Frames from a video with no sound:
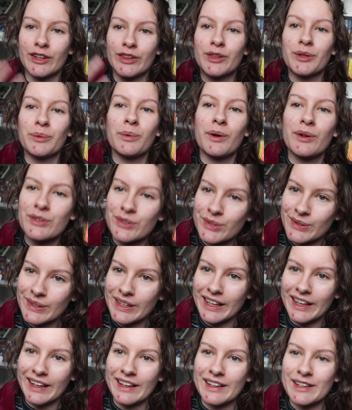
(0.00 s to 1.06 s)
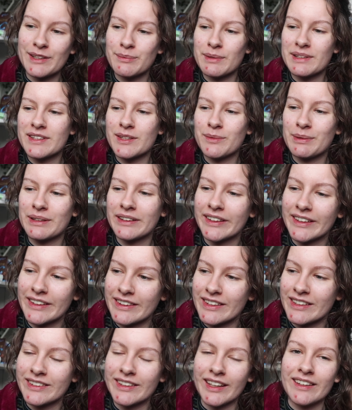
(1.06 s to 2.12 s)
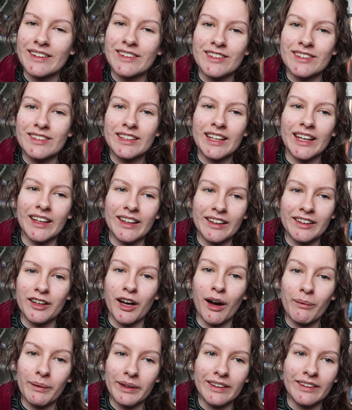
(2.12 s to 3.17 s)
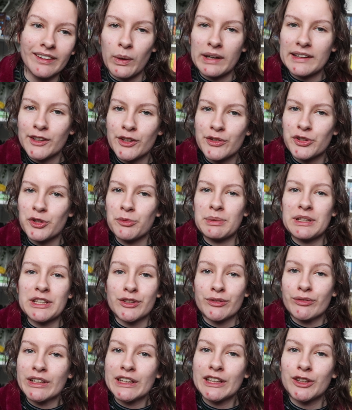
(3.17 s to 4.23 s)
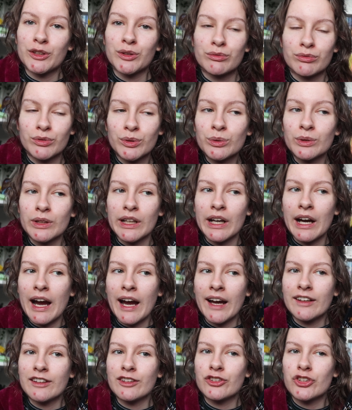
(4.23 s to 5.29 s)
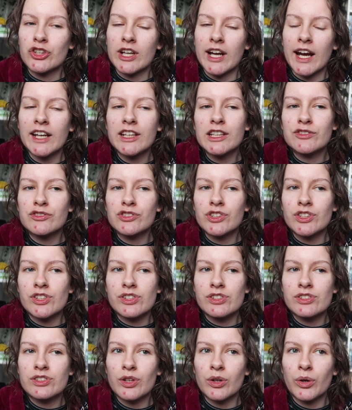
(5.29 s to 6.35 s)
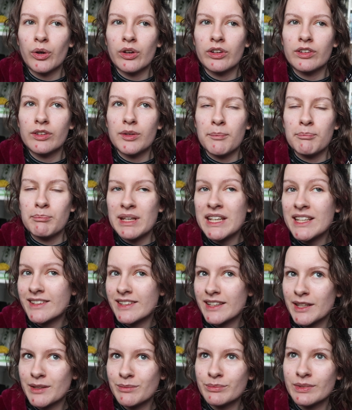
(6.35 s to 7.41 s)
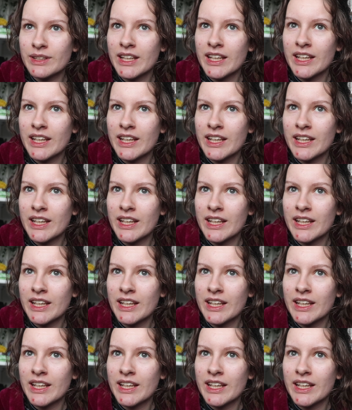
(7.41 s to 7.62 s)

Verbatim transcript: the one true king, he's meant to be like the nicest king going while also being a really good ruler, and she kind of just meets him,